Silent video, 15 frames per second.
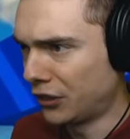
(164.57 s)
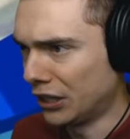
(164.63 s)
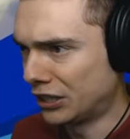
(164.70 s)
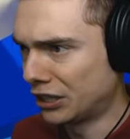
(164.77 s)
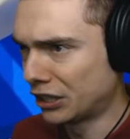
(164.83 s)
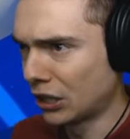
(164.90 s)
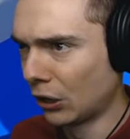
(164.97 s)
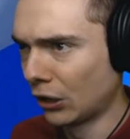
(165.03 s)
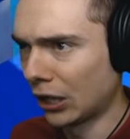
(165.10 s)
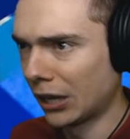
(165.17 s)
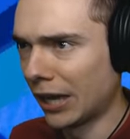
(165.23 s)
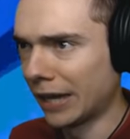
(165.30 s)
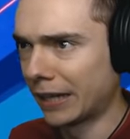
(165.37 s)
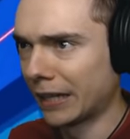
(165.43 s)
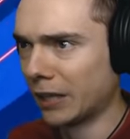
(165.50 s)
this is looking
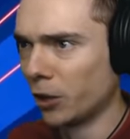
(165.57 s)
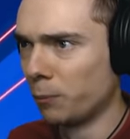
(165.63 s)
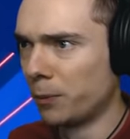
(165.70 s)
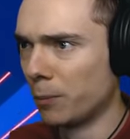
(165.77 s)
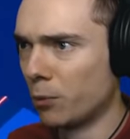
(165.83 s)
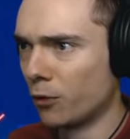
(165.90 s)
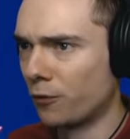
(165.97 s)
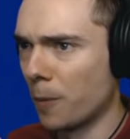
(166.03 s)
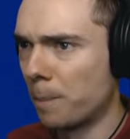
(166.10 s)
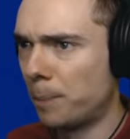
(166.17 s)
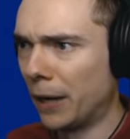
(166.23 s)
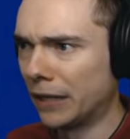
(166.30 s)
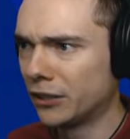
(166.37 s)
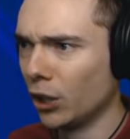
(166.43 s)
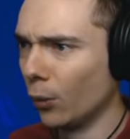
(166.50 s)
like a little bit more of a
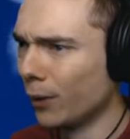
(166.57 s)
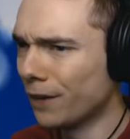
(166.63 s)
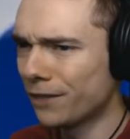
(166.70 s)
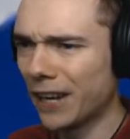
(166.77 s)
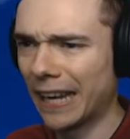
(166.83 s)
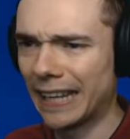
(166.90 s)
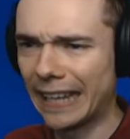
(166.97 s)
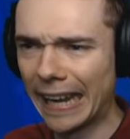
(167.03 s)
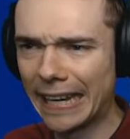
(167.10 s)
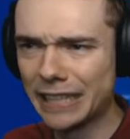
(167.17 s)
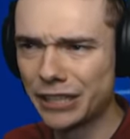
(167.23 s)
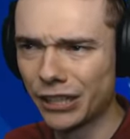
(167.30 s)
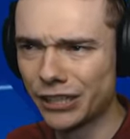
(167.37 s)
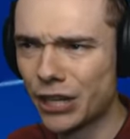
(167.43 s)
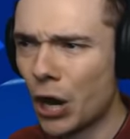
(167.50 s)
big deal. We've got
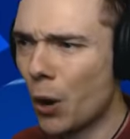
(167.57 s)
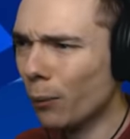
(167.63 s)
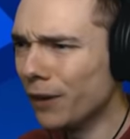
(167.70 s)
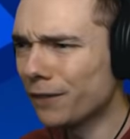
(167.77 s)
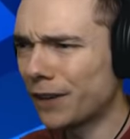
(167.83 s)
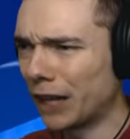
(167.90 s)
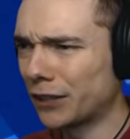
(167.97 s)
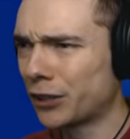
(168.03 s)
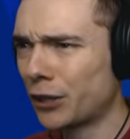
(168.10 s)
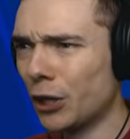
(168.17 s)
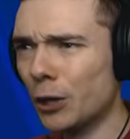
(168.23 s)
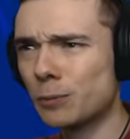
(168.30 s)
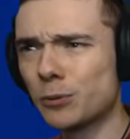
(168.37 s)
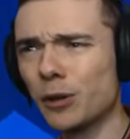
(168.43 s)
lasers, we've got cubes,